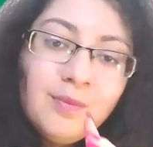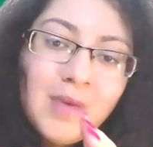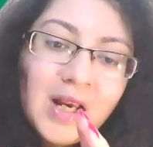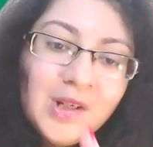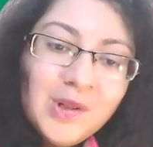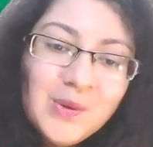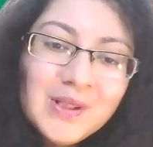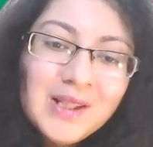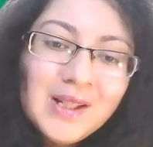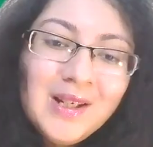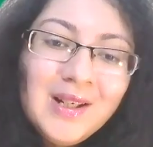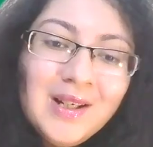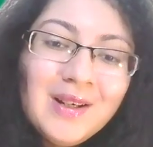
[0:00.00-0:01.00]
by
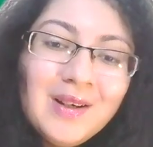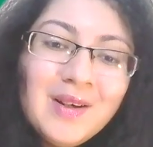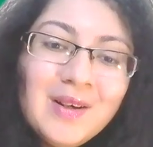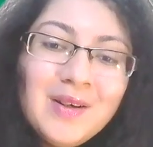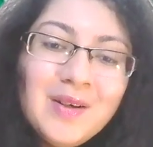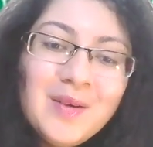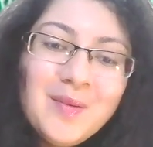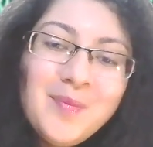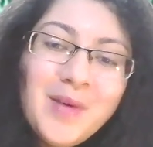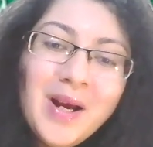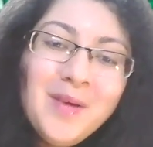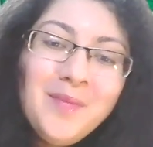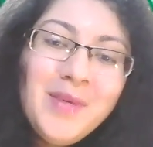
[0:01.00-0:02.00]
using by